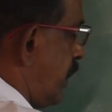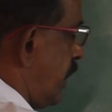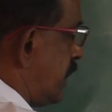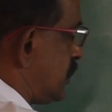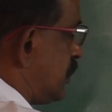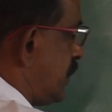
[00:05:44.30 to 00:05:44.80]

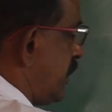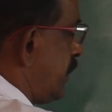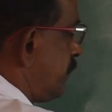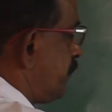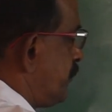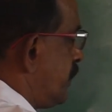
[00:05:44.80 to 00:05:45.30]
at A
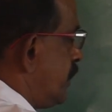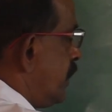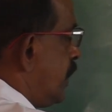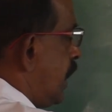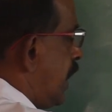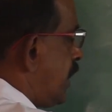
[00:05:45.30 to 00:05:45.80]

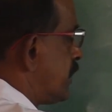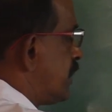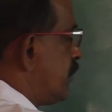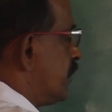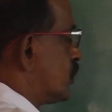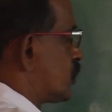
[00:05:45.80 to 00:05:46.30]
and
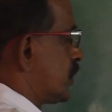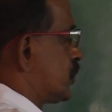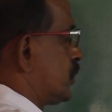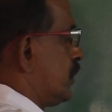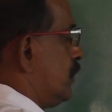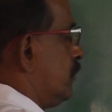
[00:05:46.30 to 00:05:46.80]
give
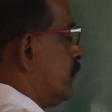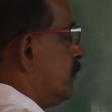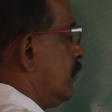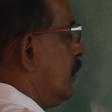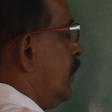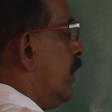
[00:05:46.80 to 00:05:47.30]
instruction
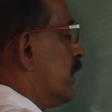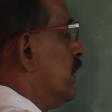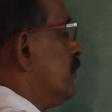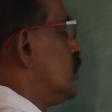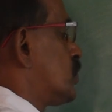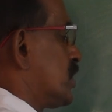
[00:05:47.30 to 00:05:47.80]

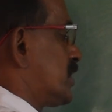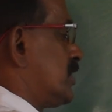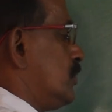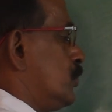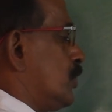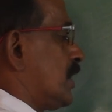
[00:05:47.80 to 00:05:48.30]

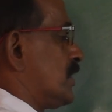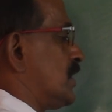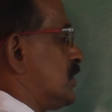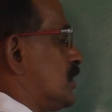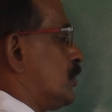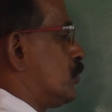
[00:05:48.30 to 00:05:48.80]
to your
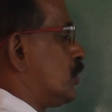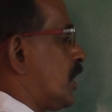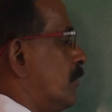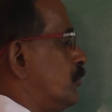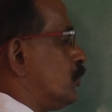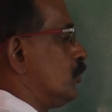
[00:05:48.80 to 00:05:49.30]
assistant to
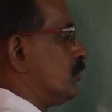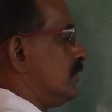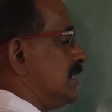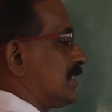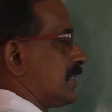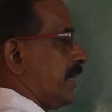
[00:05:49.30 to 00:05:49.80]
come to
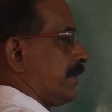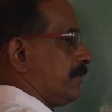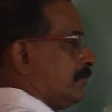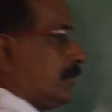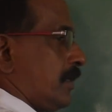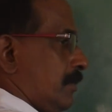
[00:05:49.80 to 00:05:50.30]
this line.
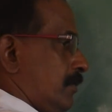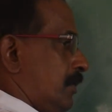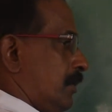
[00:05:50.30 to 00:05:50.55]
You can